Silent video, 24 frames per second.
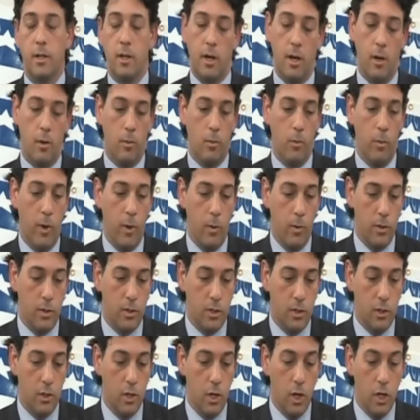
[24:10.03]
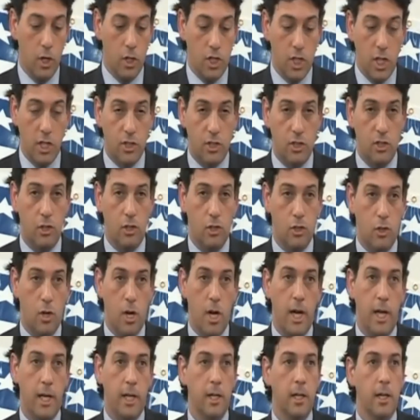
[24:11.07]
Uh, we were just
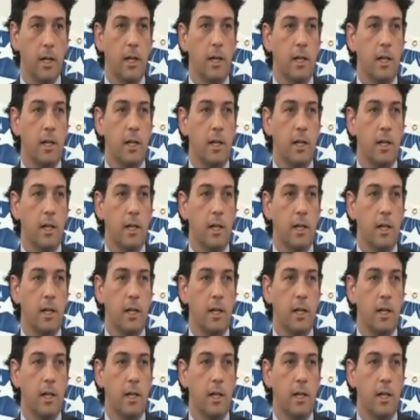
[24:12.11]
trying